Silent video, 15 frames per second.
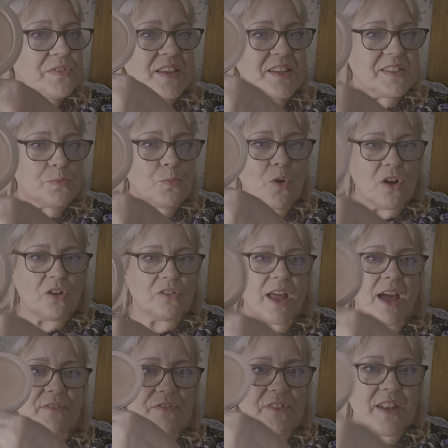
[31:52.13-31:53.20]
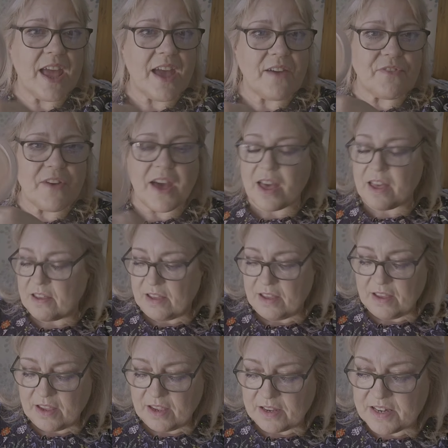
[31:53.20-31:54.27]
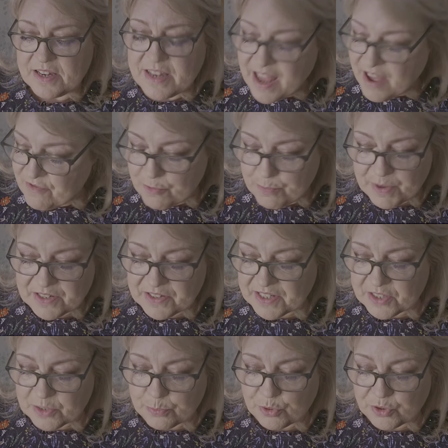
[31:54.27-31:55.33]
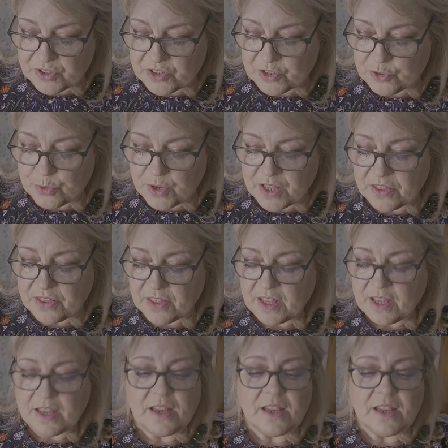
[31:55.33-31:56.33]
but this one I've never been disappointed with.